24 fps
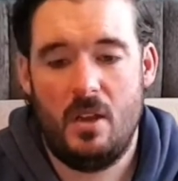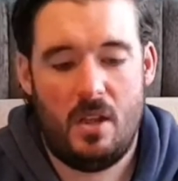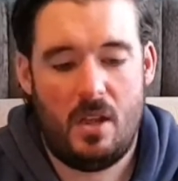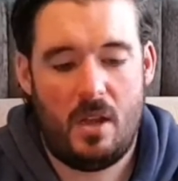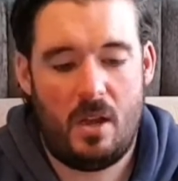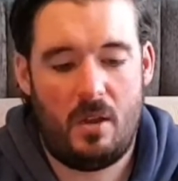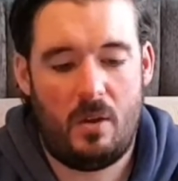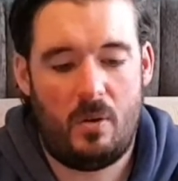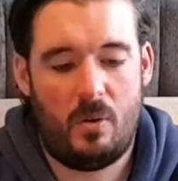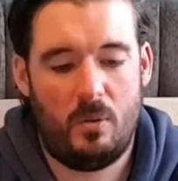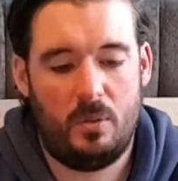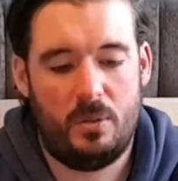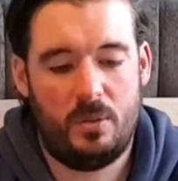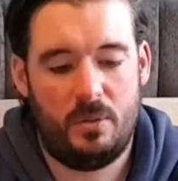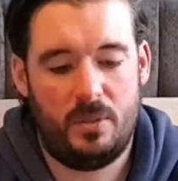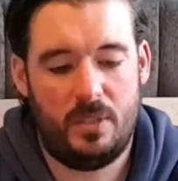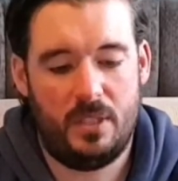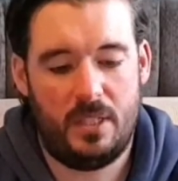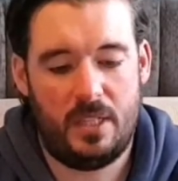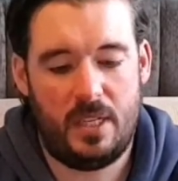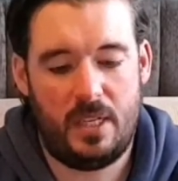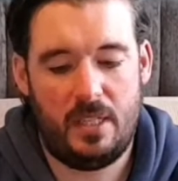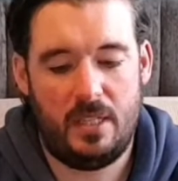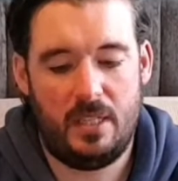I also
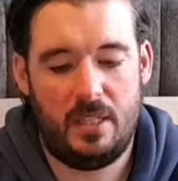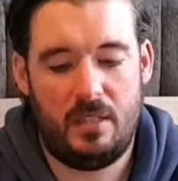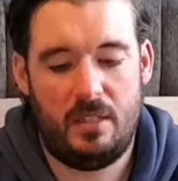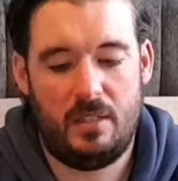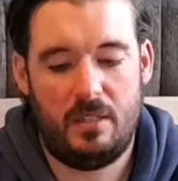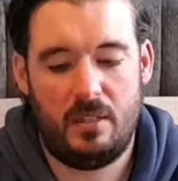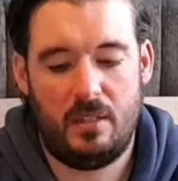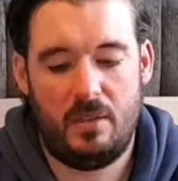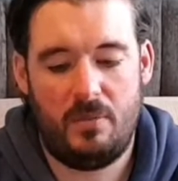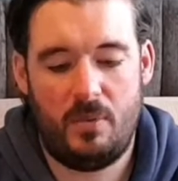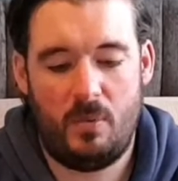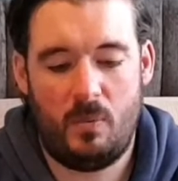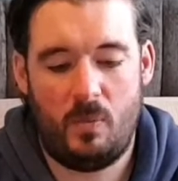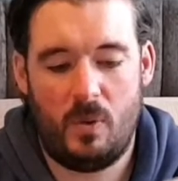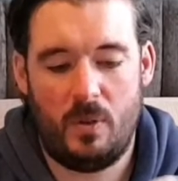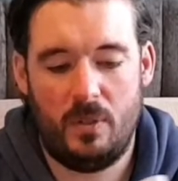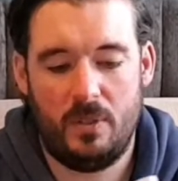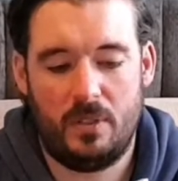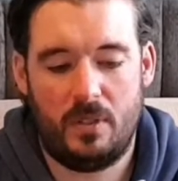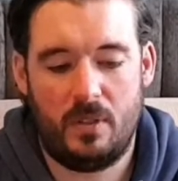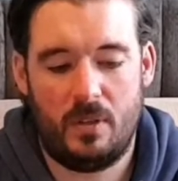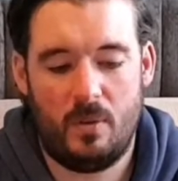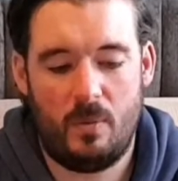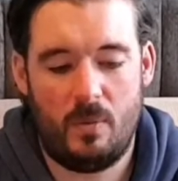decided if it was
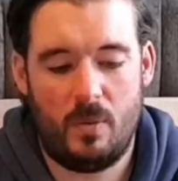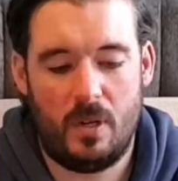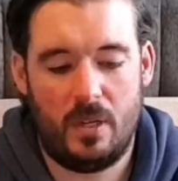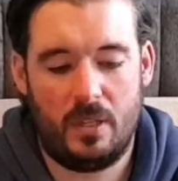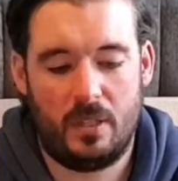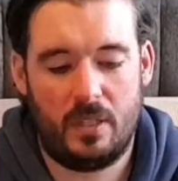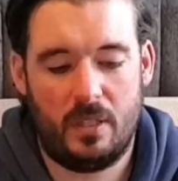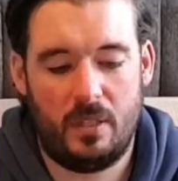going to work,